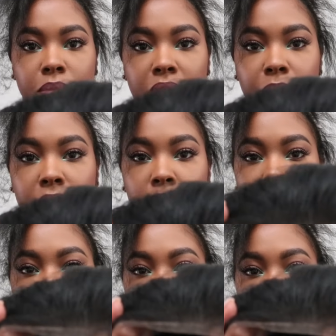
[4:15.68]
baby
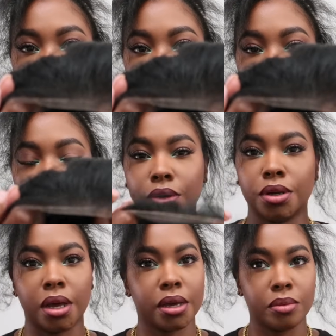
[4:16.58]
hairs, although you're
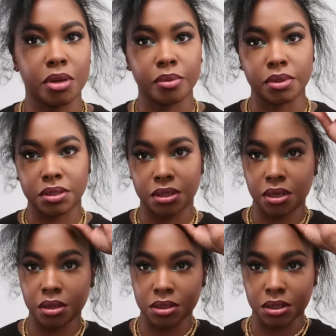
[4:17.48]
not gonna be able to see
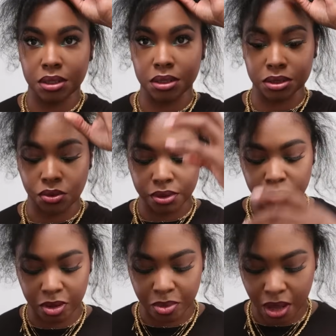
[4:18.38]
it because it is going to
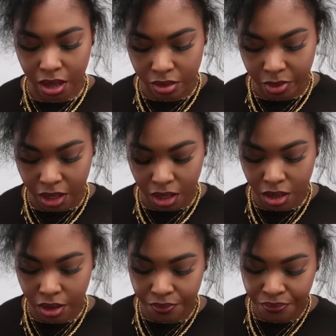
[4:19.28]
be behind my
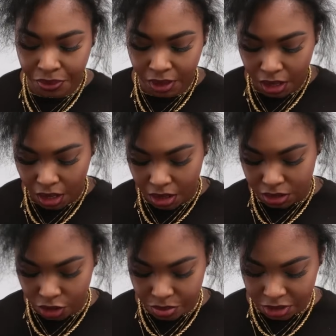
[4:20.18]
hair. In
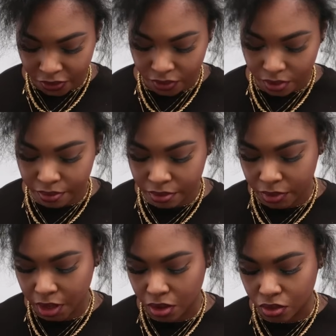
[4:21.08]
terms of
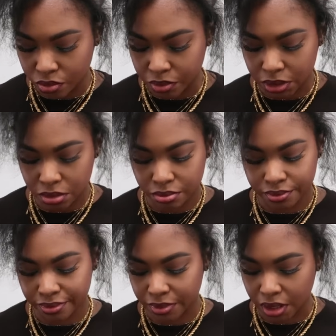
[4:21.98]
combs,
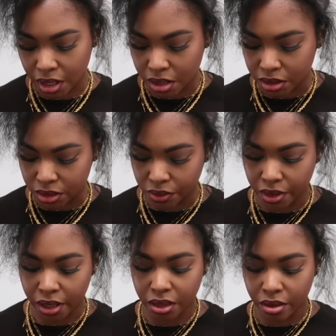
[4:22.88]
I kind of don't
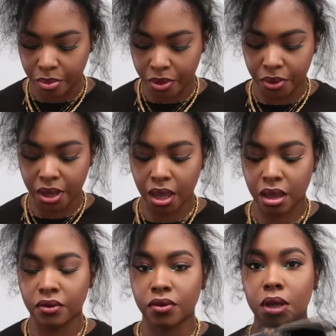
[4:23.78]
like that, but we
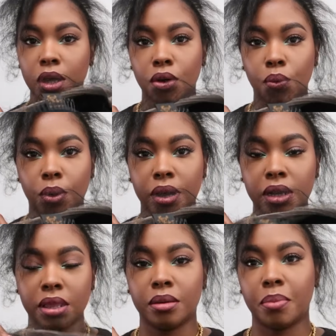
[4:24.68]
have
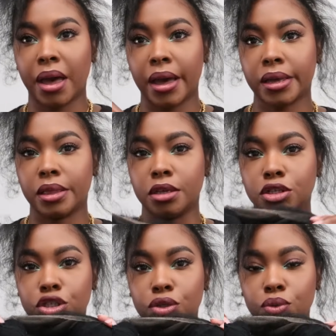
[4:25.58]
1 in the back and
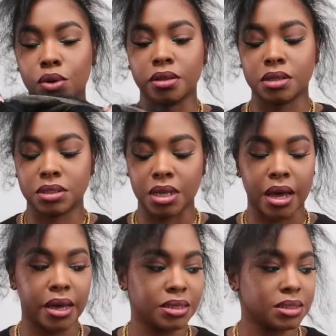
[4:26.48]
then 2 on the
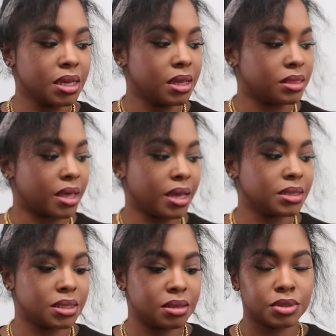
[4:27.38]
sides.
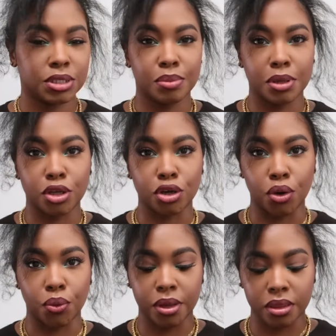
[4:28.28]
That seems to be the
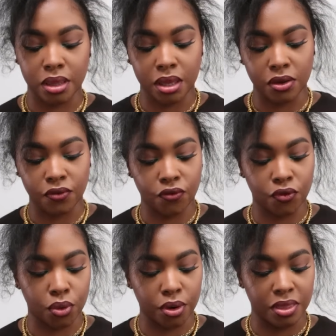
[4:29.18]
going thing
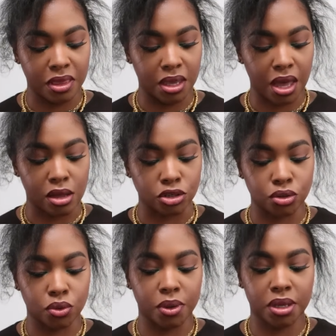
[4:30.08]
for the
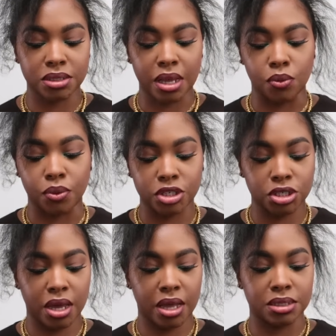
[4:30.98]
Outre wigs. I wish
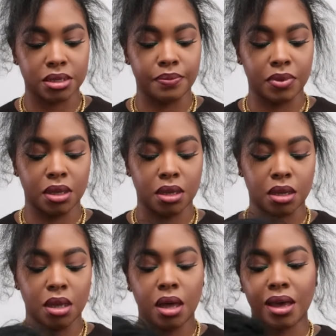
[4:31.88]
they had something,
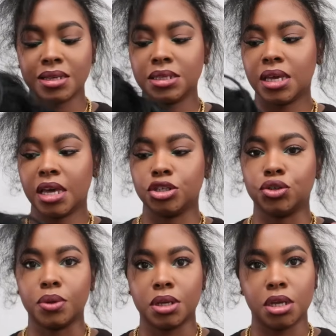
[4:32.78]
I guess they can't
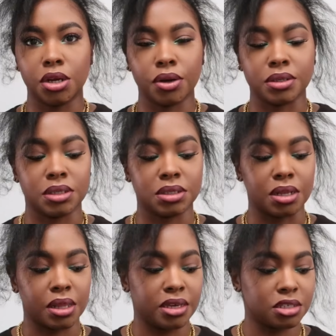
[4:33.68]
do it here because this is a
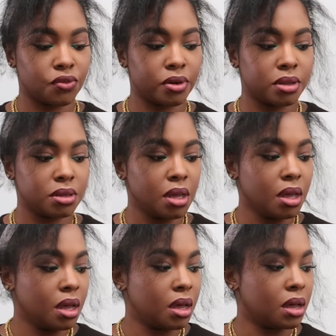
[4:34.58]
lace front,
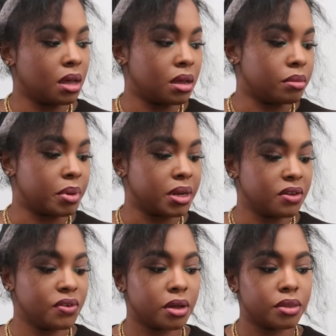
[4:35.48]
but
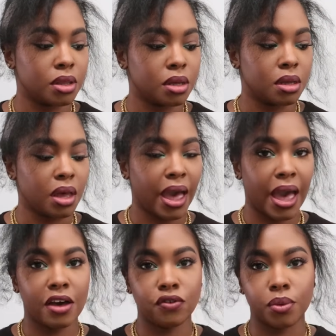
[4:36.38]
even on the
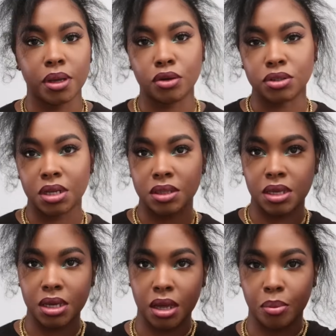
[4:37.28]
half wig, there's
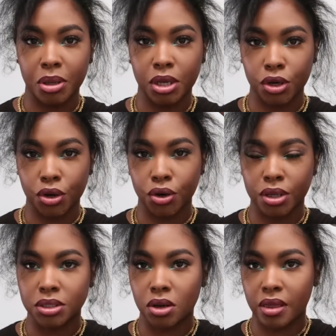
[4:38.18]
nothing up here,
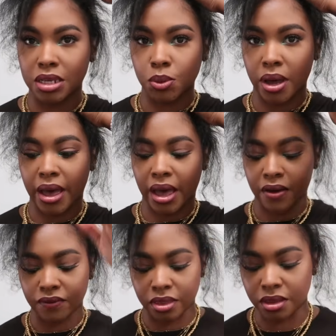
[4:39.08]
and so that's why I
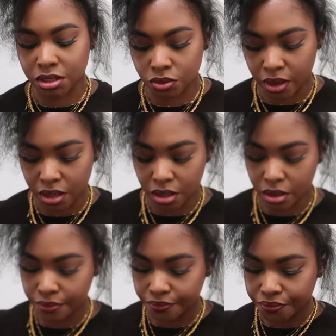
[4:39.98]
have this right
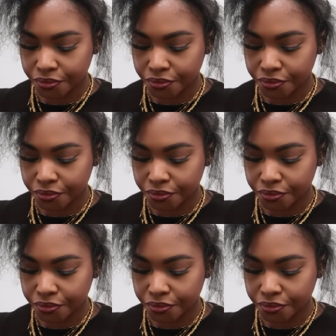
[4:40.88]
here.